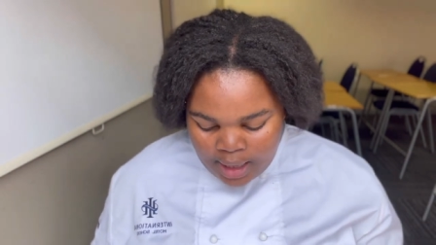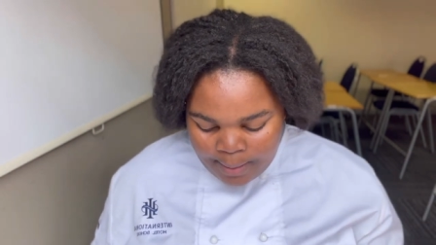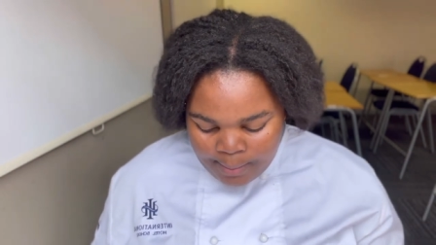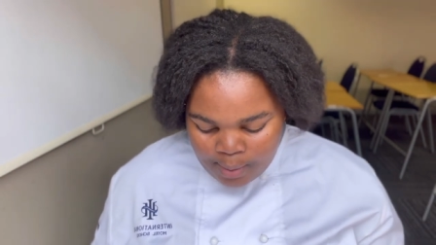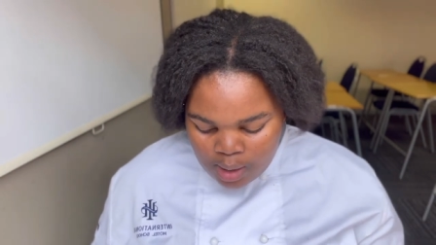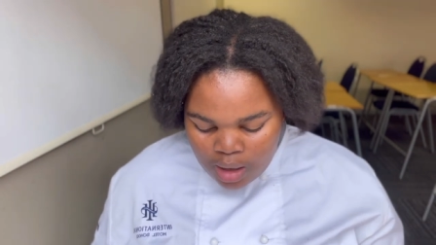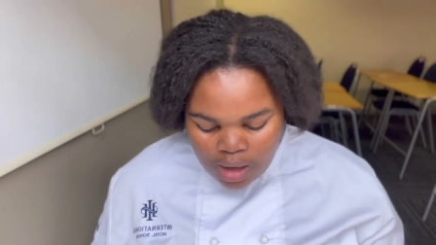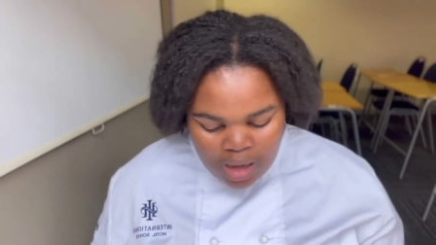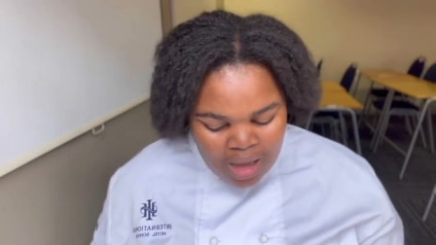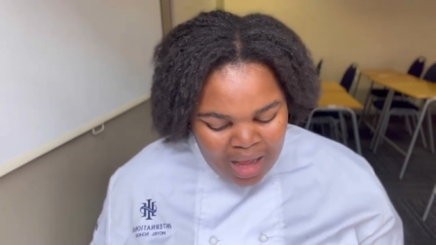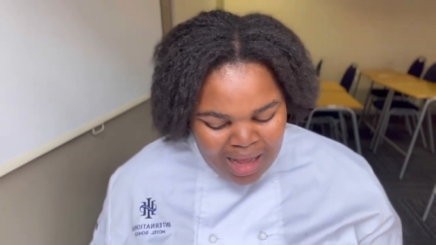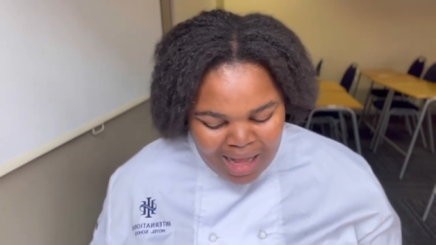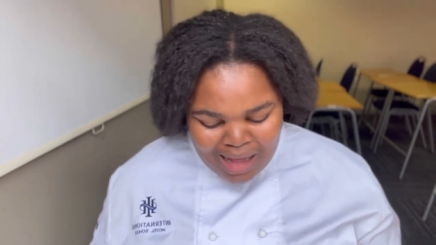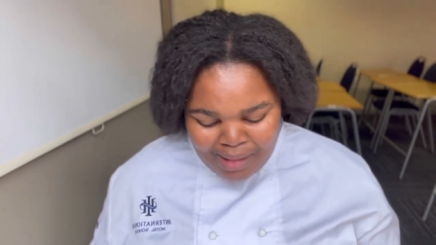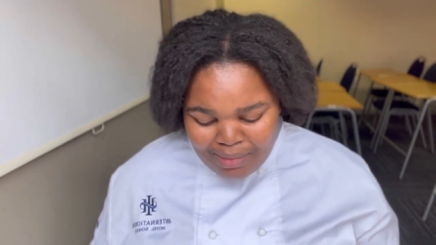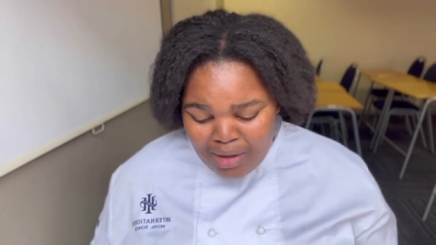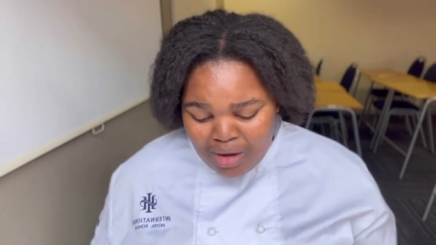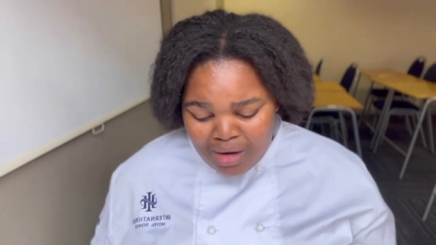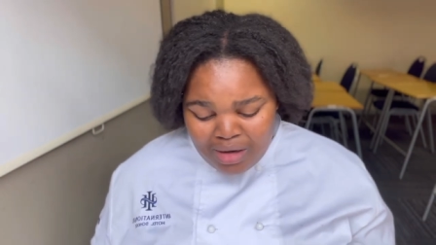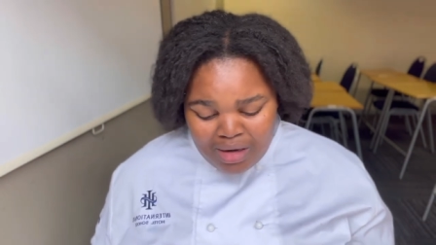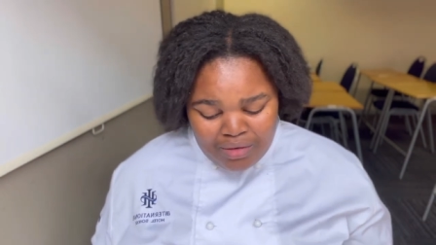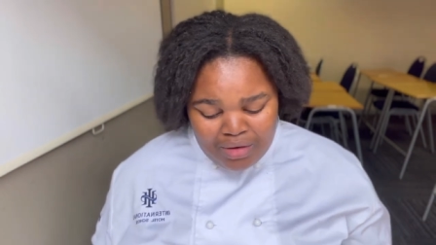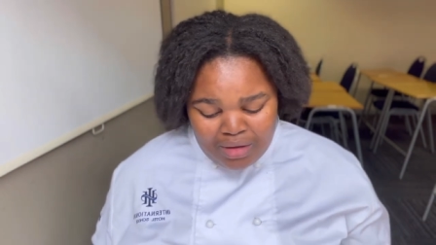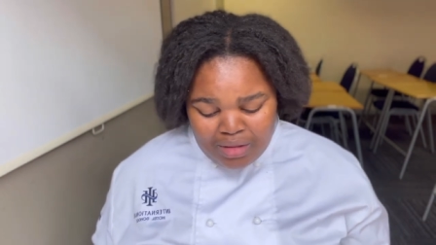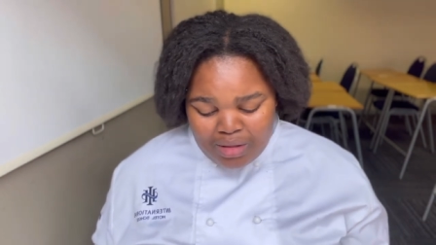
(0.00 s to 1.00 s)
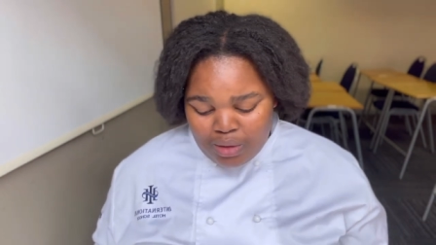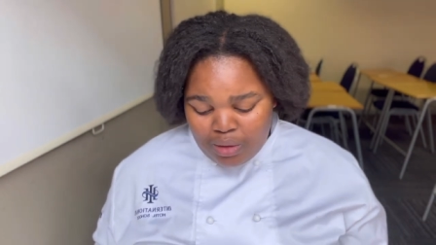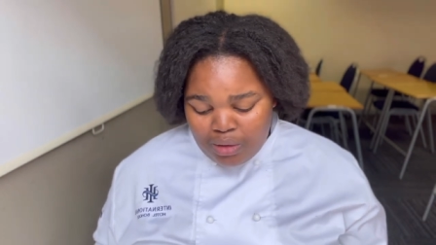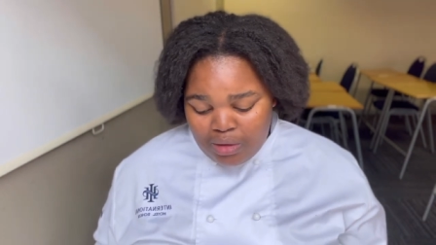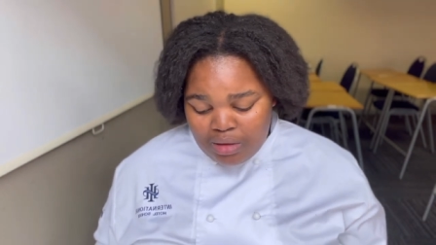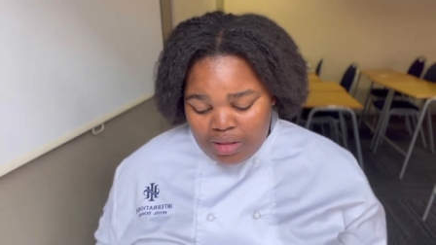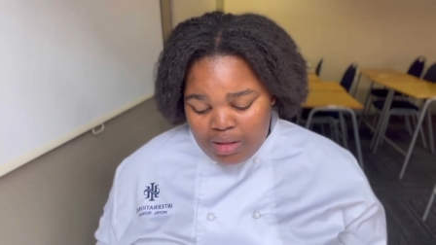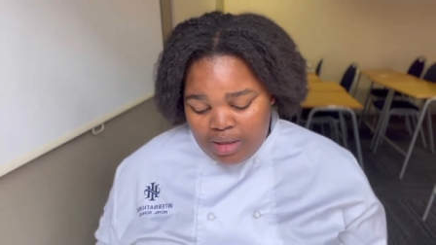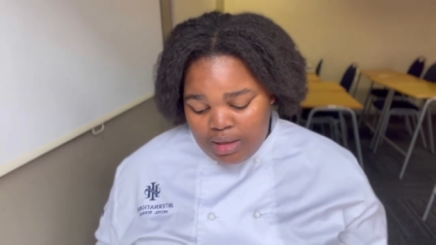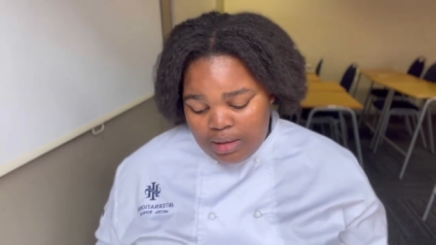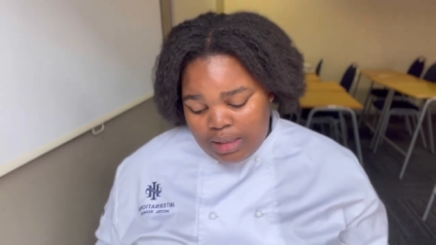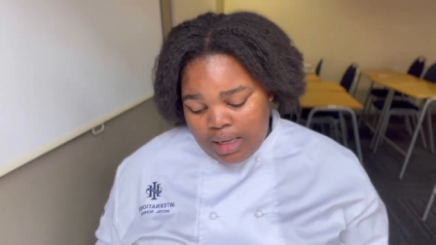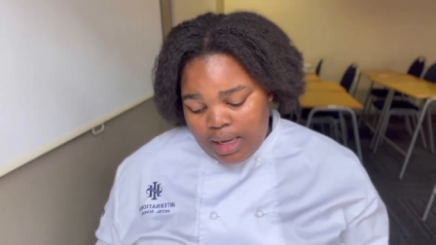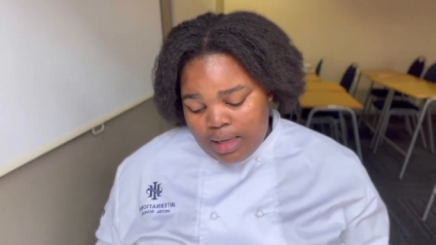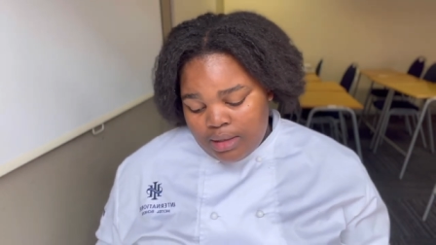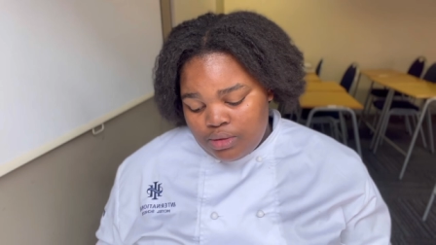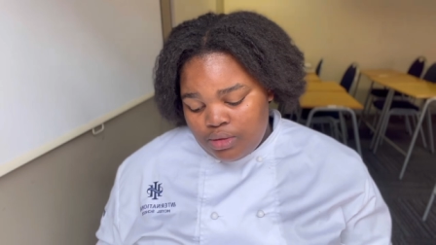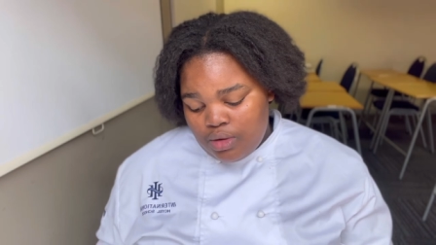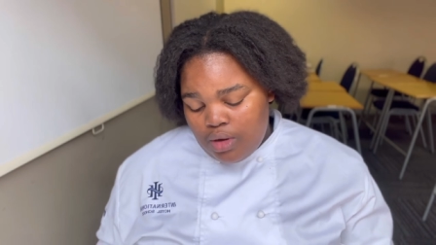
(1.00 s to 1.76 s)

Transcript: I'm not gonna read the whole thing, guys.